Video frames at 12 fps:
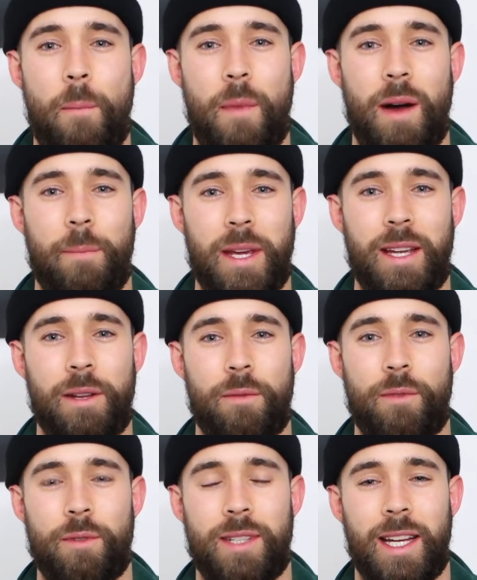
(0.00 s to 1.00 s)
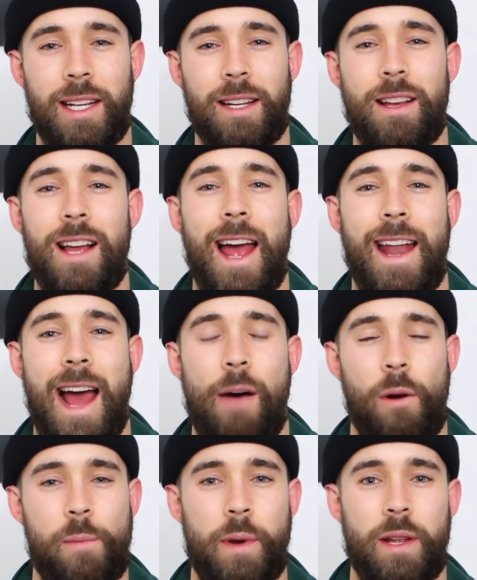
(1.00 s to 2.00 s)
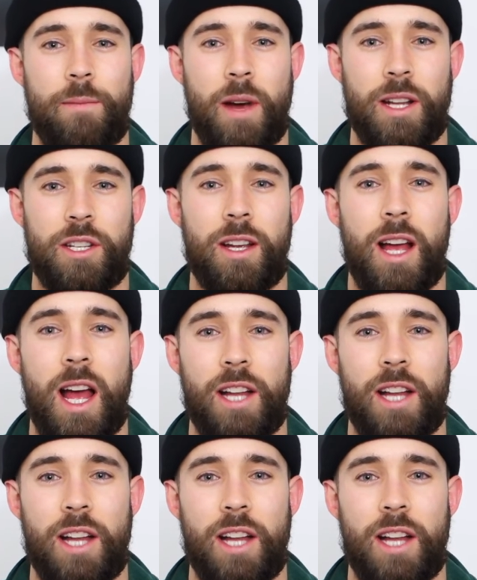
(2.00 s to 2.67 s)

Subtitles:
my beard routine and how I pretty much